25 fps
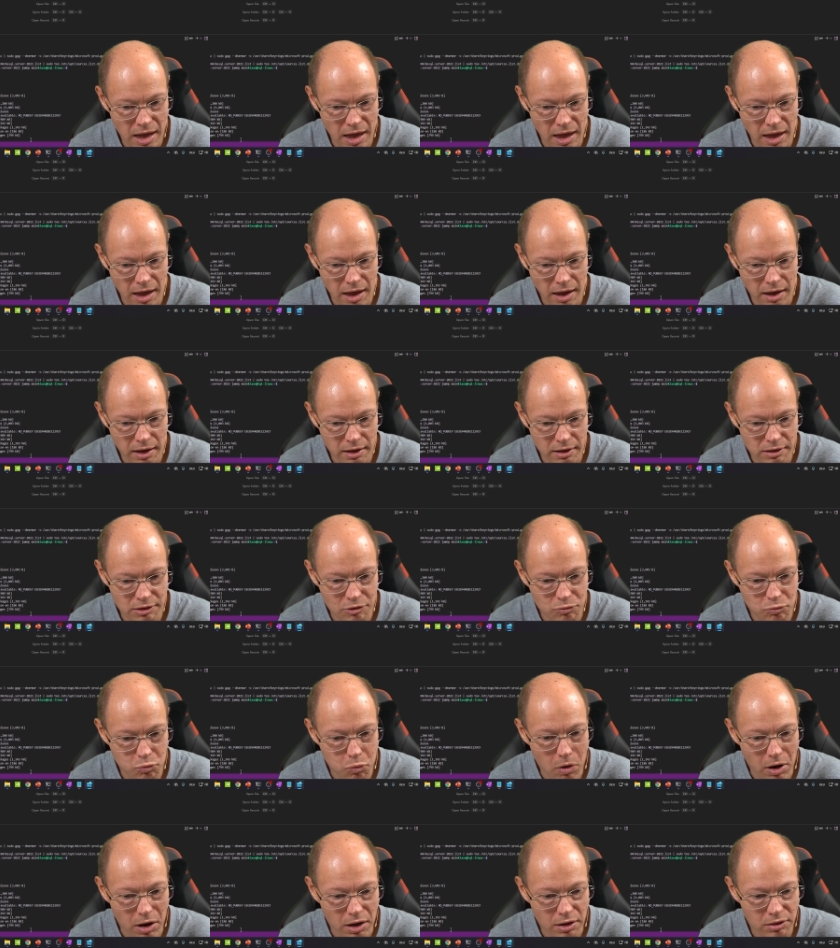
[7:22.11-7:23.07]
And
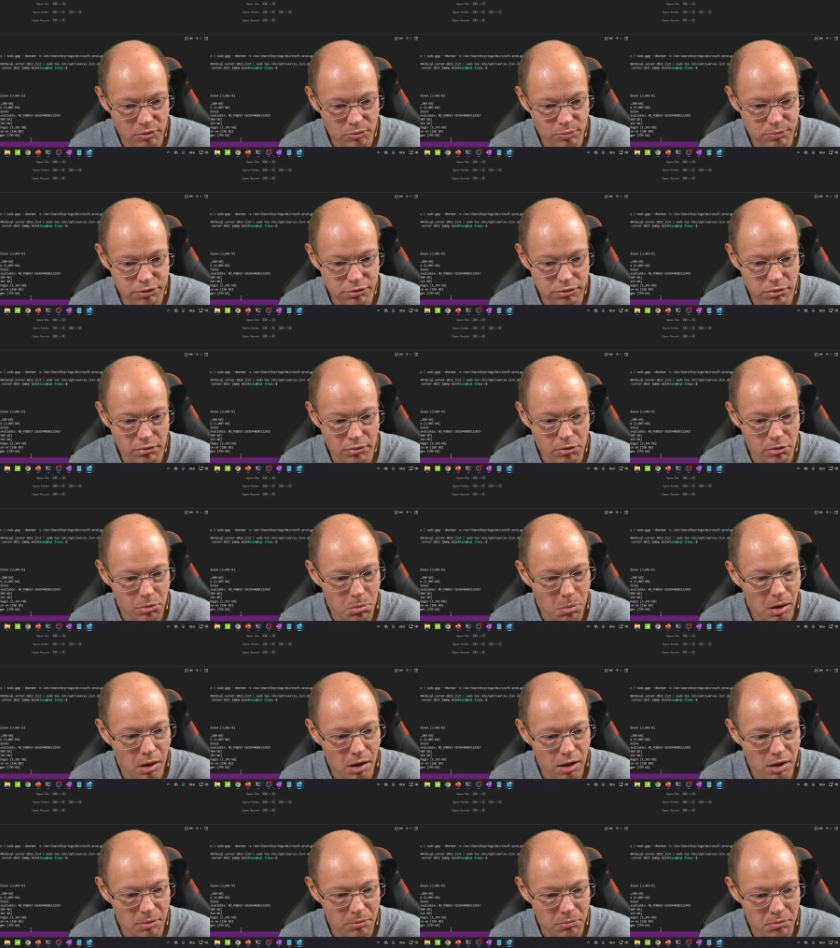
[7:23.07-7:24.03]
one
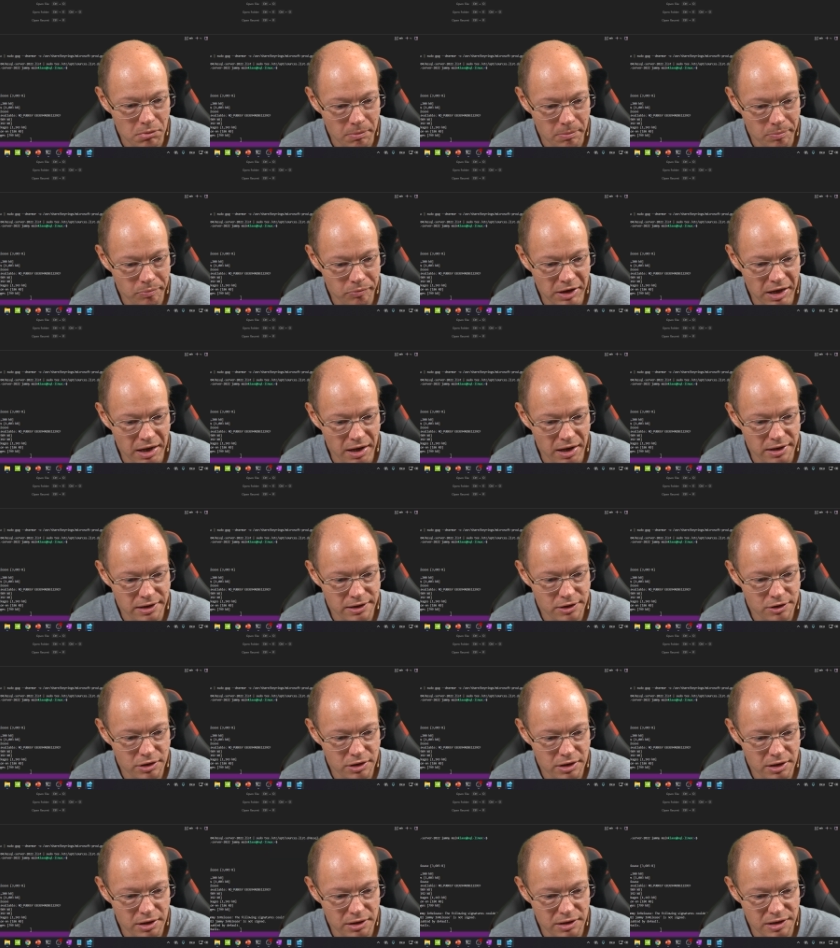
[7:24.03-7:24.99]
problem, as you
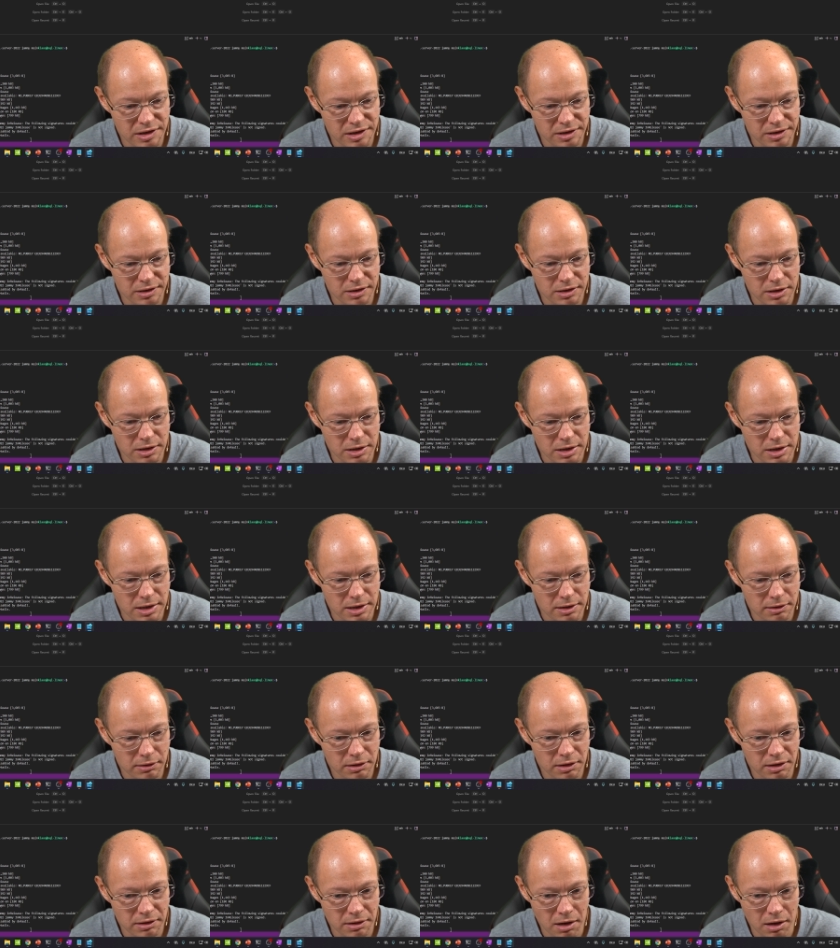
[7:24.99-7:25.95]
can see here,
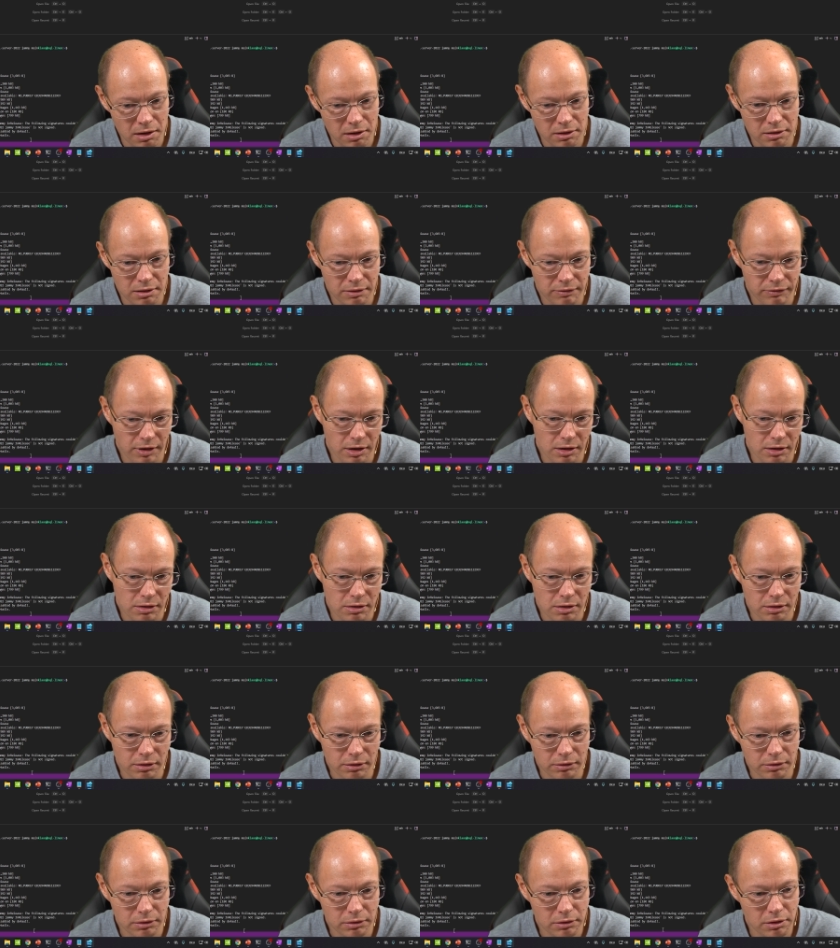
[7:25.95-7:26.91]
that I have
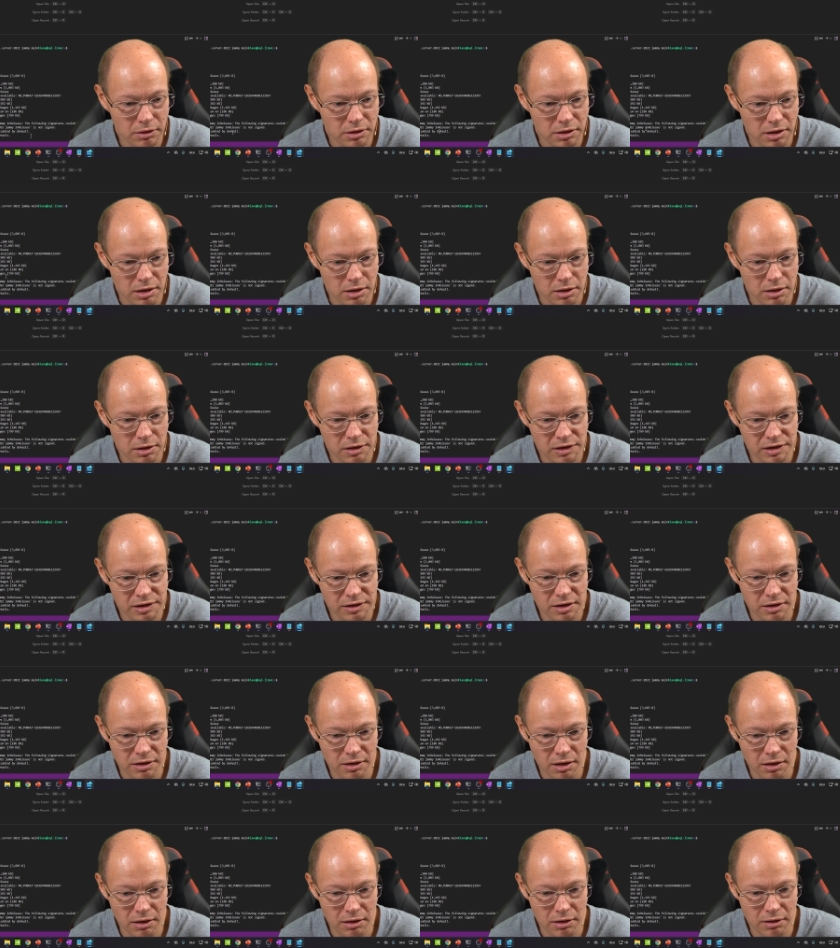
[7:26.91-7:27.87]
encountered is
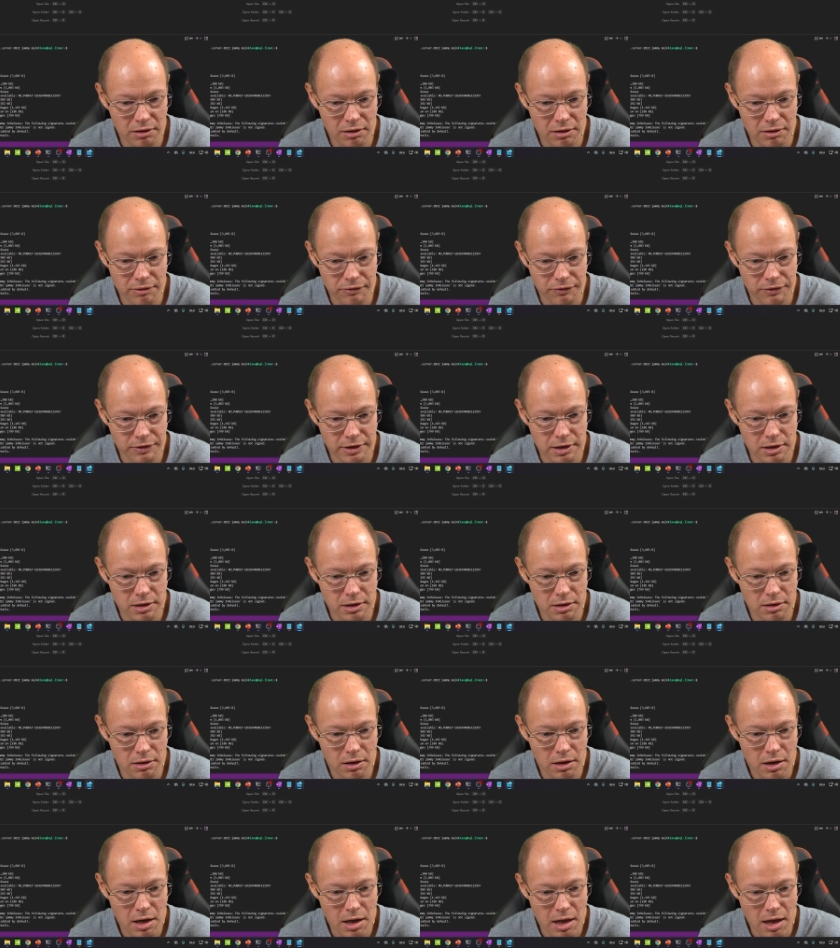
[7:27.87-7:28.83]
that I have
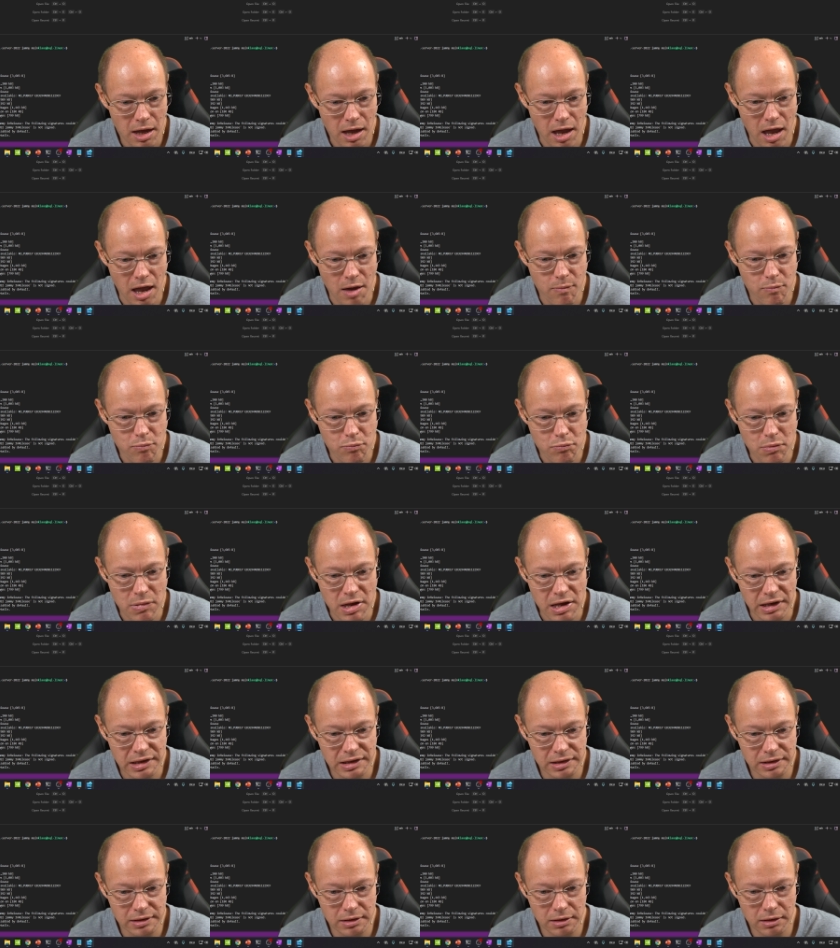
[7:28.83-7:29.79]
here a
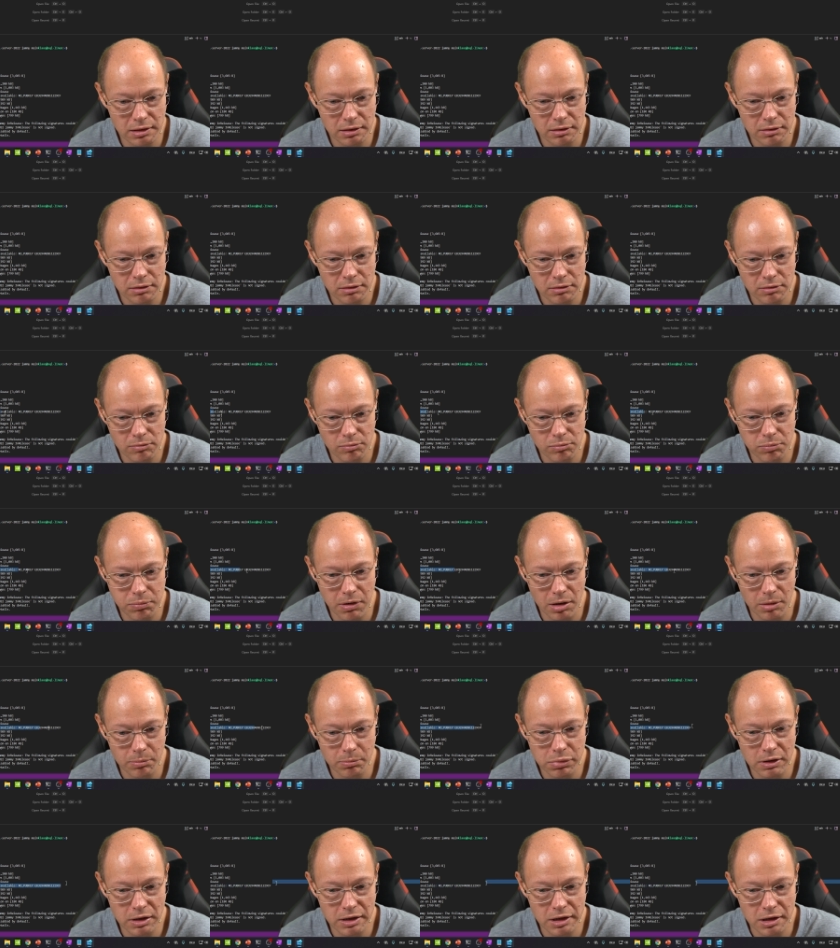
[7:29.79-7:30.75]
missing
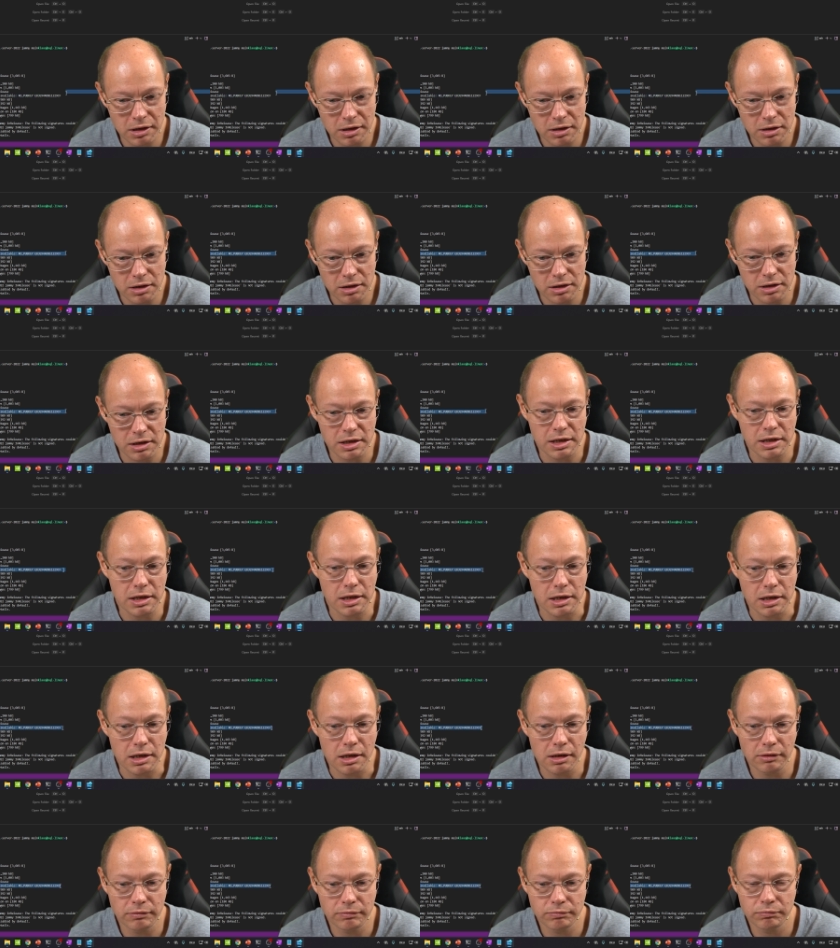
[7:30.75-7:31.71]
public key.